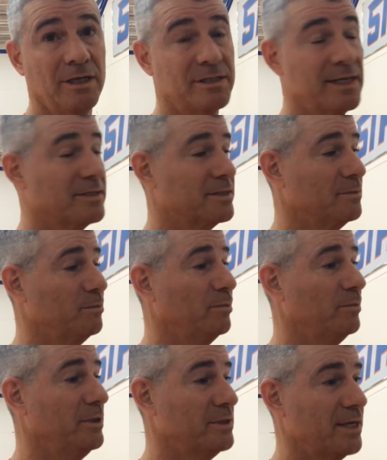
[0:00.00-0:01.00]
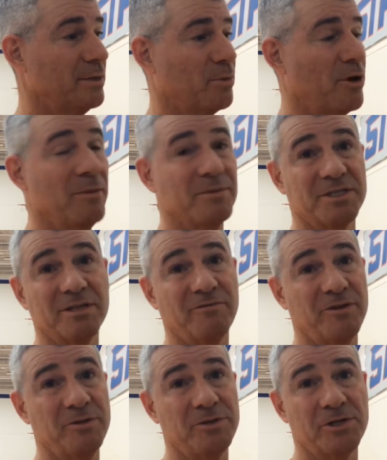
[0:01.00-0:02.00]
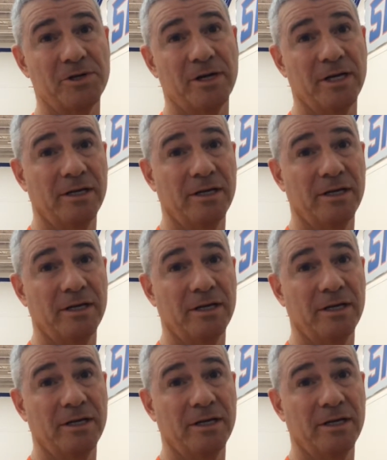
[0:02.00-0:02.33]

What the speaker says: he's got a promising future,